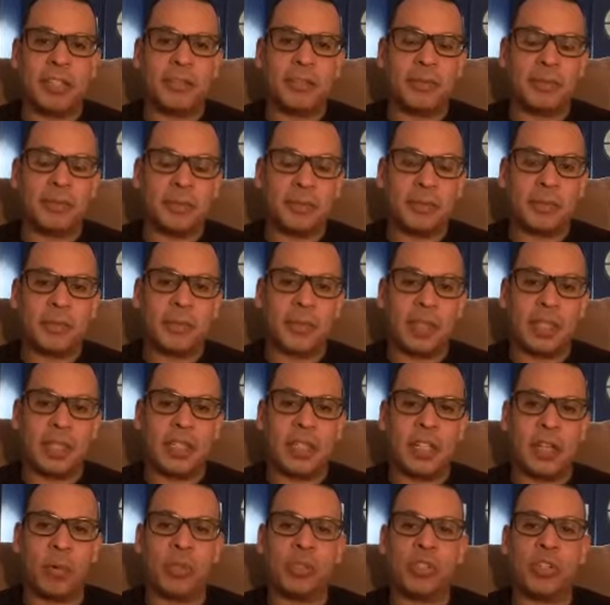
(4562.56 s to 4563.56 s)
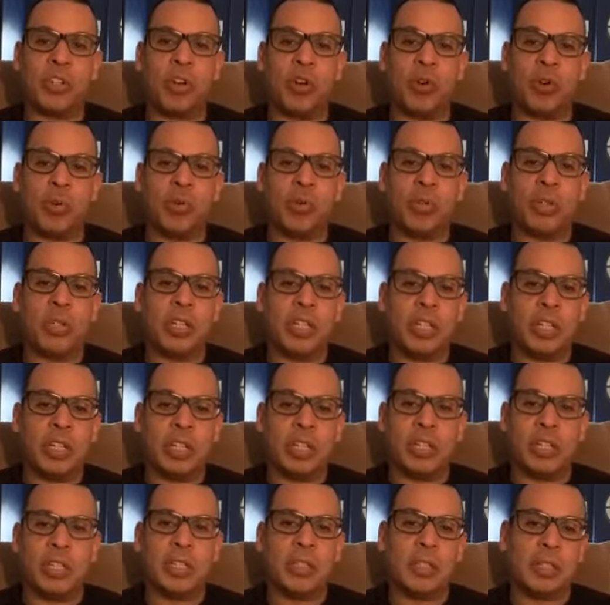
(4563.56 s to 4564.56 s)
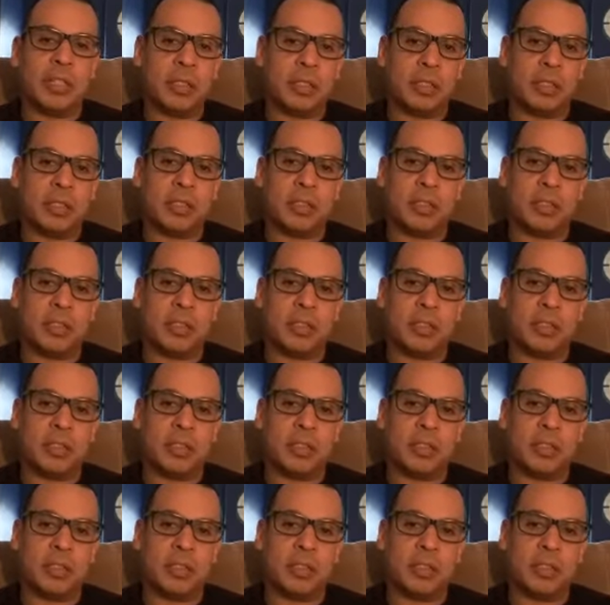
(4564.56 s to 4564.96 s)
Oh, it was no when if you're